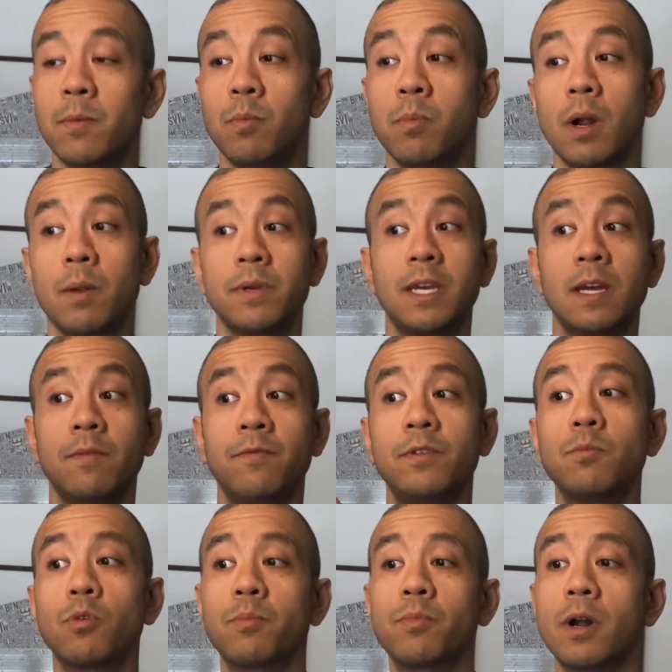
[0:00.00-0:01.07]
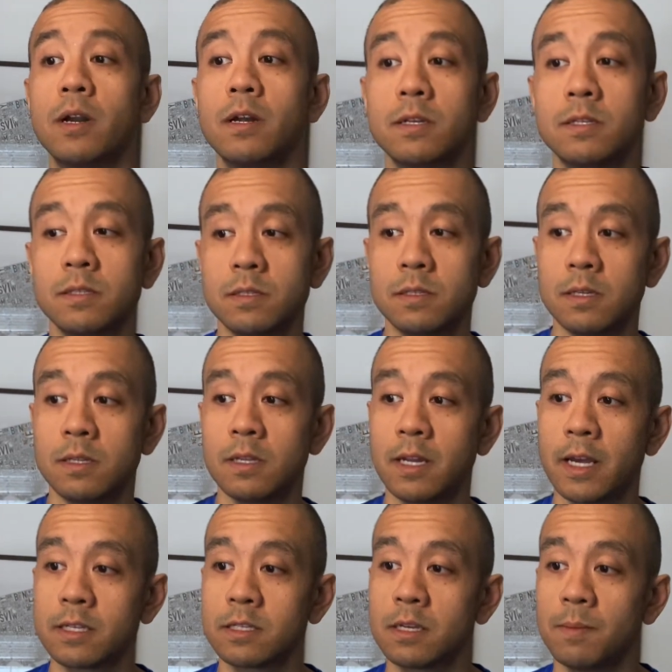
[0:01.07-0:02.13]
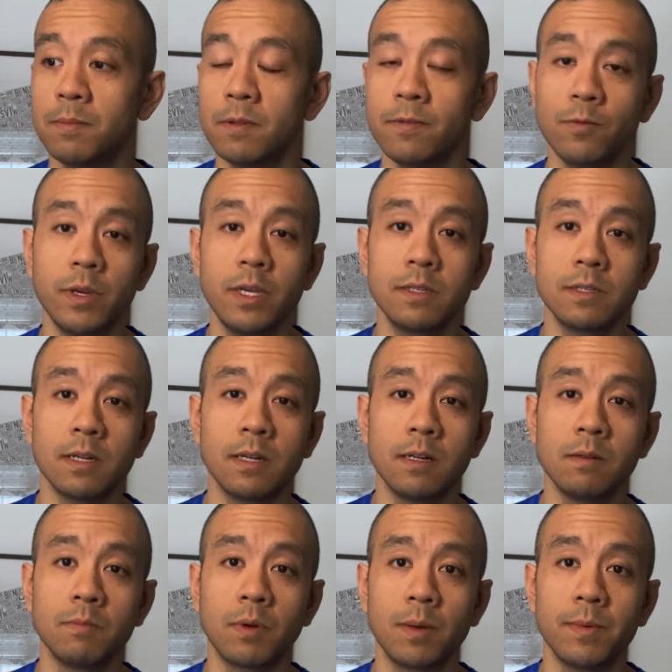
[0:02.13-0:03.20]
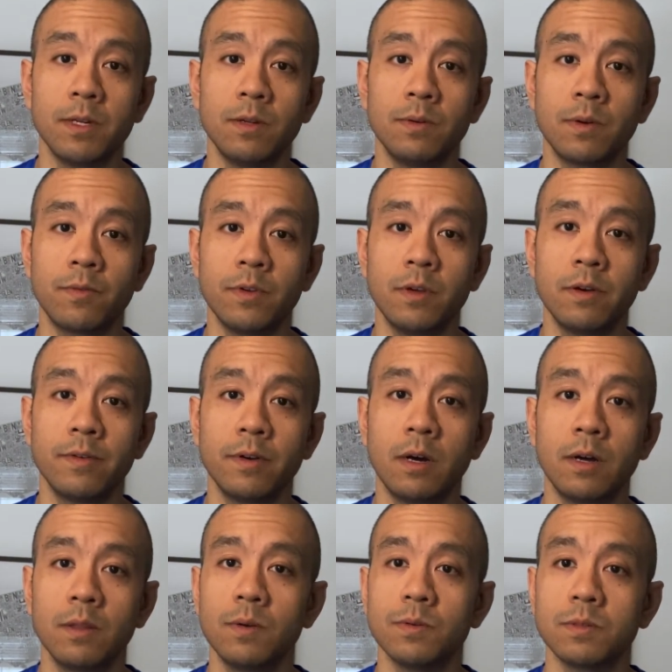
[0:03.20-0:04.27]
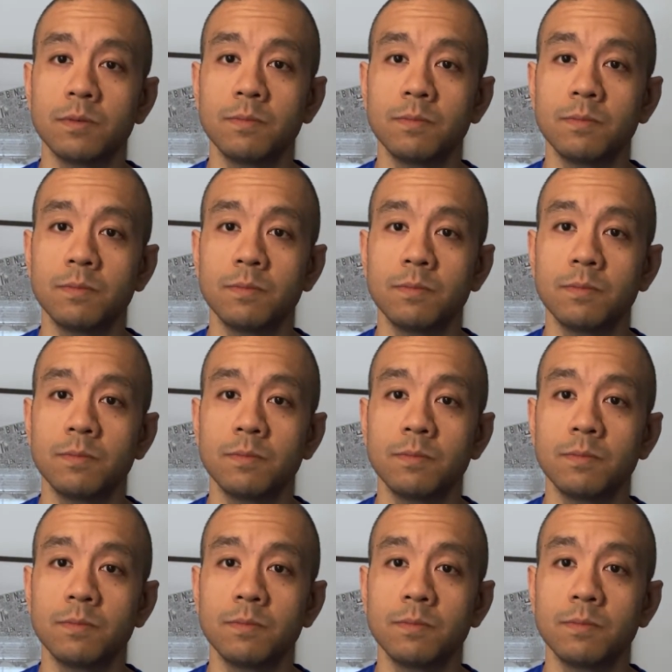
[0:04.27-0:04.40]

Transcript: probably get a few more products in the next couple of weeks, and I'll probably do a review on those.